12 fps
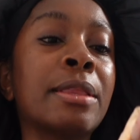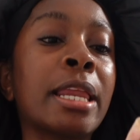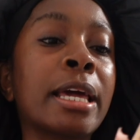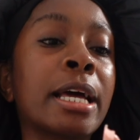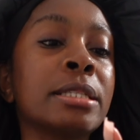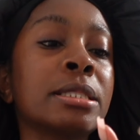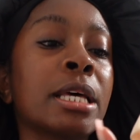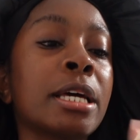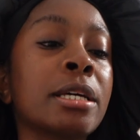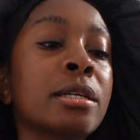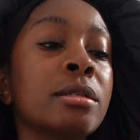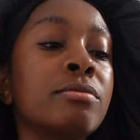And then I guess
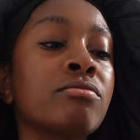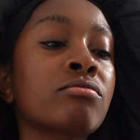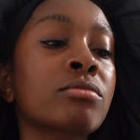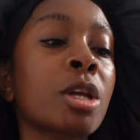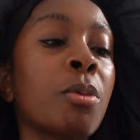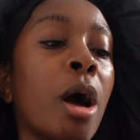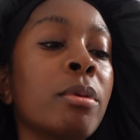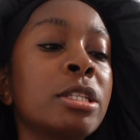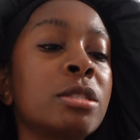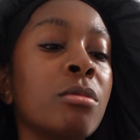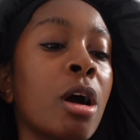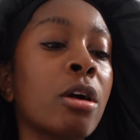like
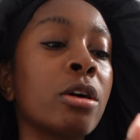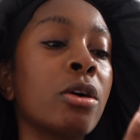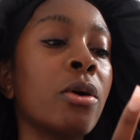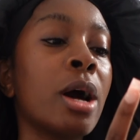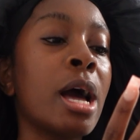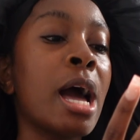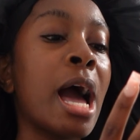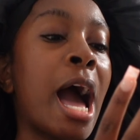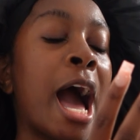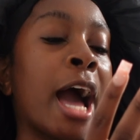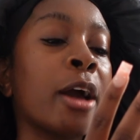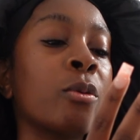probably tomorrow
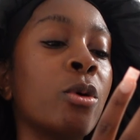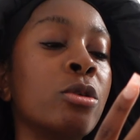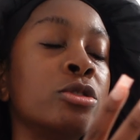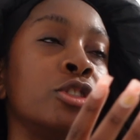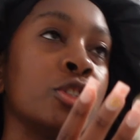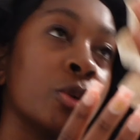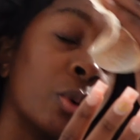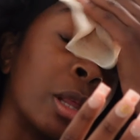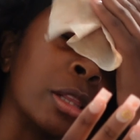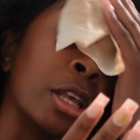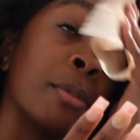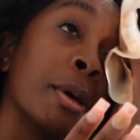I will do
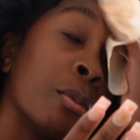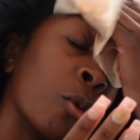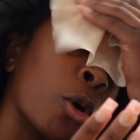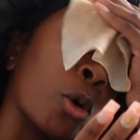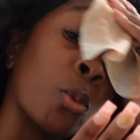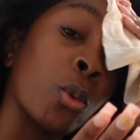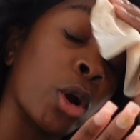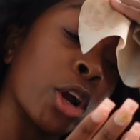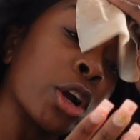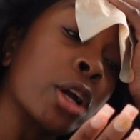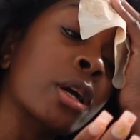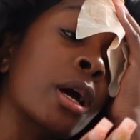a little bit more
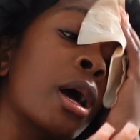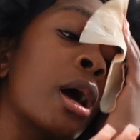work.